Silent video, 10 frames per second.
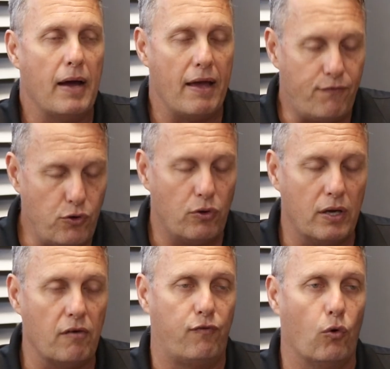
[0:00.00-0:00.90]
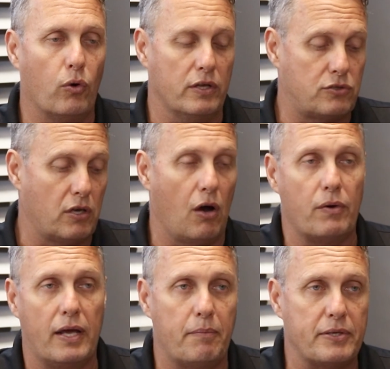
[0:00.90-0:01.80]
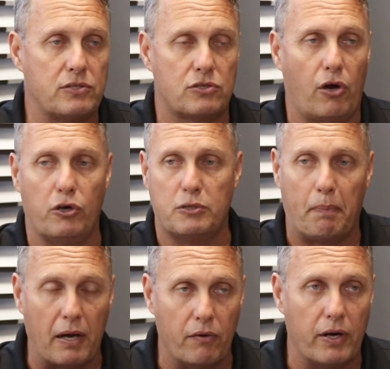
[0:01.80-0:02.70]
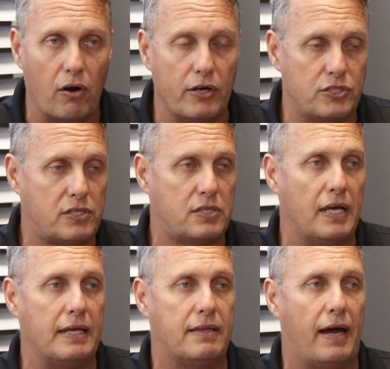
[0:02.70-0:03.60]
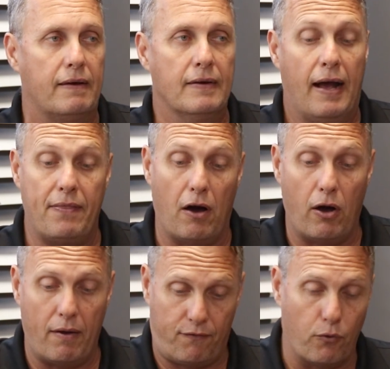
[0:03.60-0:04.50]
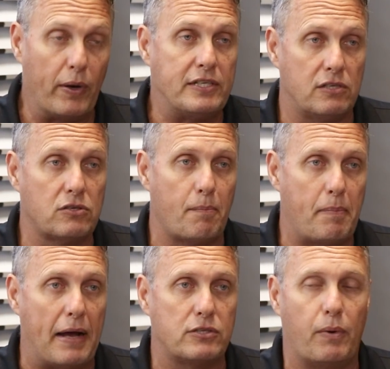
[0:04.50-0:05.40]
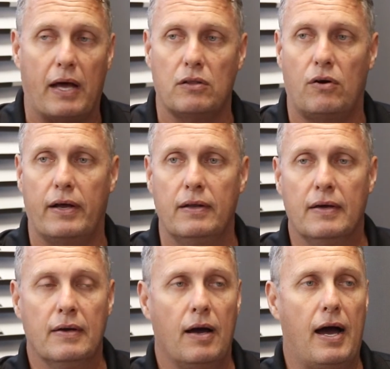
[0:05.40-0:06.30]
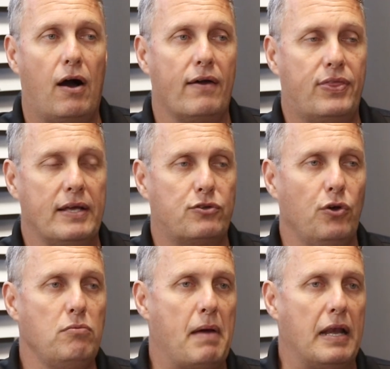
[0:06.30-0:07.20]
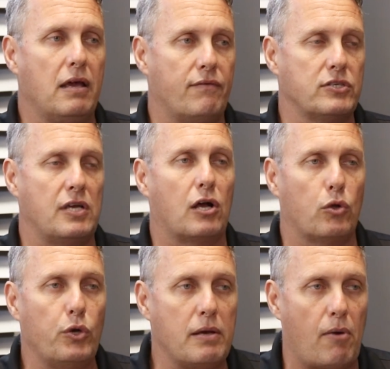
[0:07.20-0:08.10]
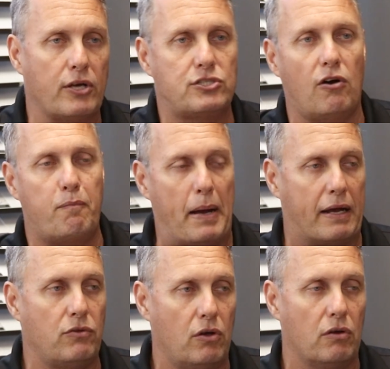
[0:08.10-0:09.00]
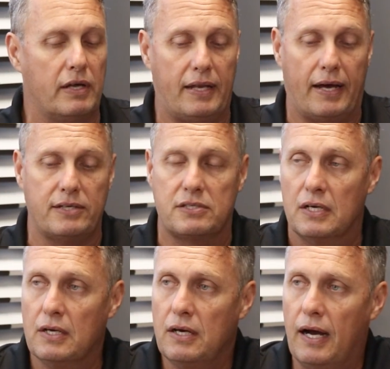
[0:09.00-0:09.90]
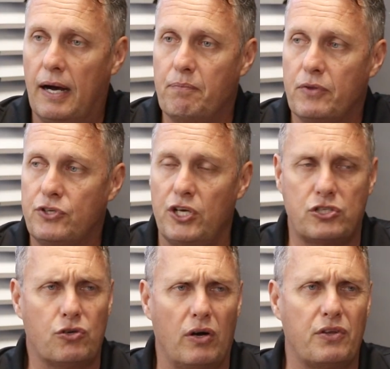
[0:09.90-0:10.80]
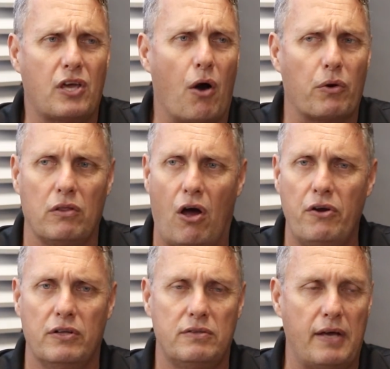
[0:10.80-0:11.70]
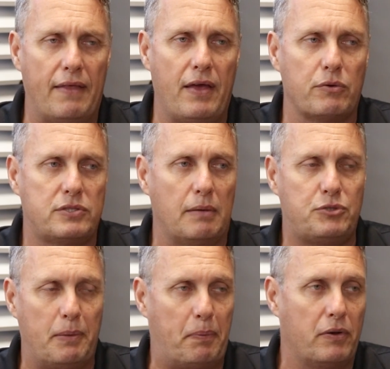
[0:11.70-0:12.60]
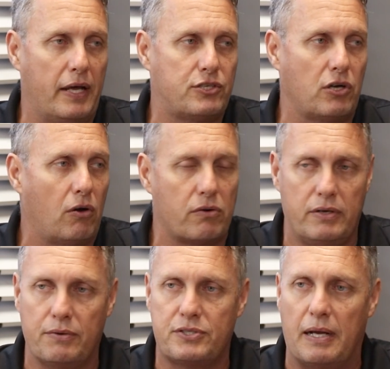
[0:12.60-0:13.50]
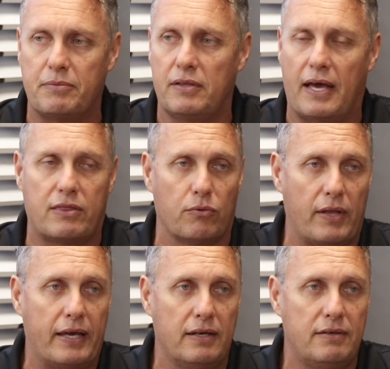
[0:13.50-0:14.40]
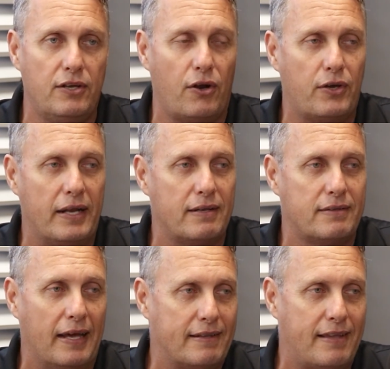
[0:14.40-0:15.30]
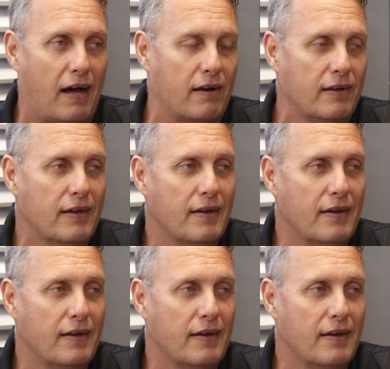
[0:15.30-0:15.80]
if you can afford it to go and get a business coach. Period. I just think that, and for reasons I'm about to outline. Uh, I think too many of us, including myself back in the early days, um, just tried to go it alone, and, and there was some chip on their shoulder, and there was something they thought they could, you know, get get done